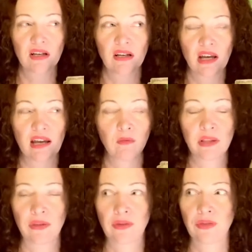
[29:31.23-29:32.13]
and
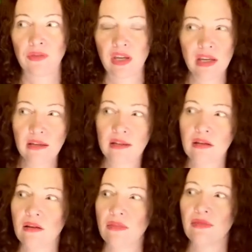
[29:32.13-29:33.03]
we think
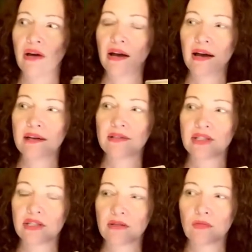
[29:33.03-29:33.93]
that
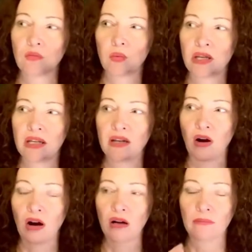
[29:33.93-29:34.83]
we
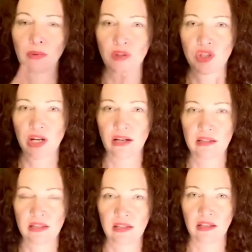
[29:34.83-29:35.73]
are
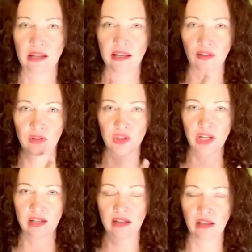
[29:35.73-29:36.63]
projecting an
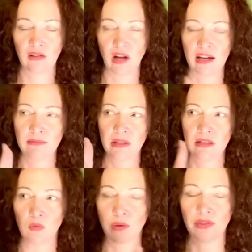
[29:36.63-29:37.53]
energetic
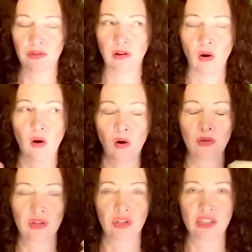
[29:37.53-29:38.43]
alignment with all
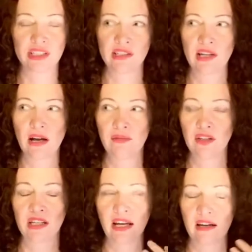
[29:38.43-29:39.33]
the good stuff,
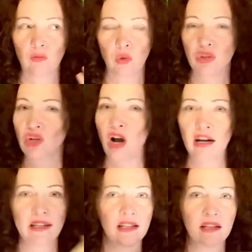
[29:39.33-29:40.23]
and yet we're
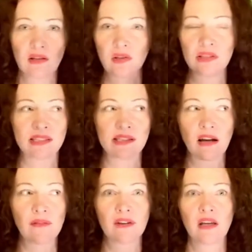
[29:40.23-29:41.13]
not getting the good
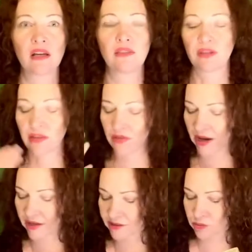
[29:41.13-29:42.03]
stuff, then
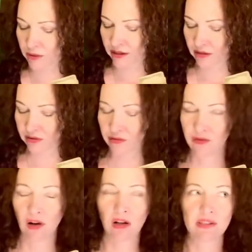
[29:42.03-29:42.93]
that's where the
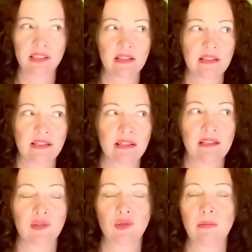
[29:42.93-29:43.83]
falseness
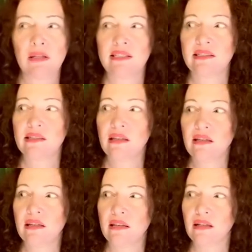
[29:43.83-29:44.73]
needs to be
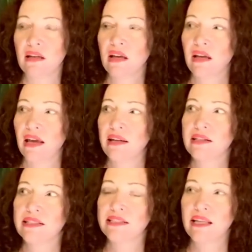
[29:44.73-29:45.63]
seen and
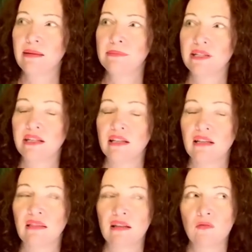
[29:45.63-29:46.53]
accepted.
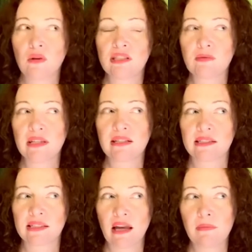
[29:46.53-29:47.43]
And then once we
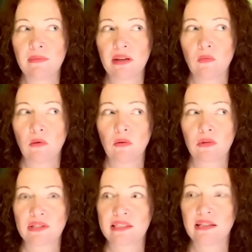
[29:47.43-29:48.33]
accept that what
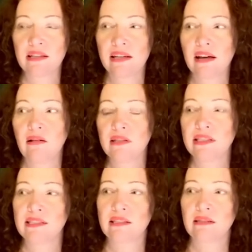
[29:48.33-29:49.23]
we're sending out
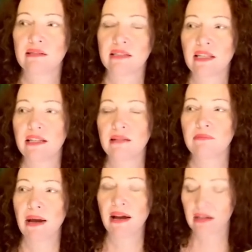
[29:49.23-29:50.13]
is sending
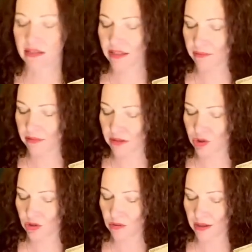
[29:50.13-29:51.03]
back something
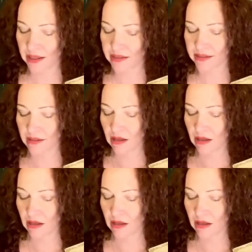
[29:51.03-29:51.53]
to us,